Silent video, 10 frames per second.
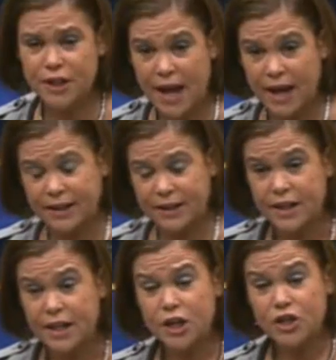neck
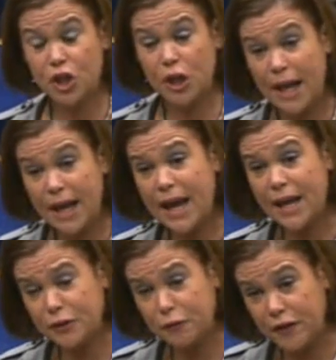to lay
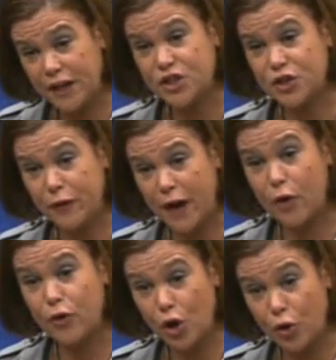at the feet of
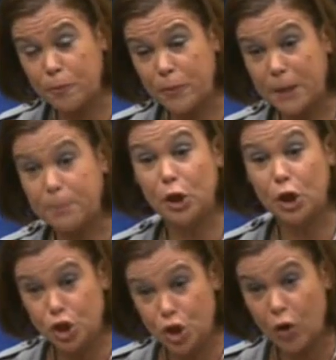our young people
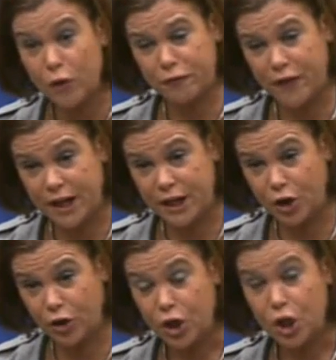your failure,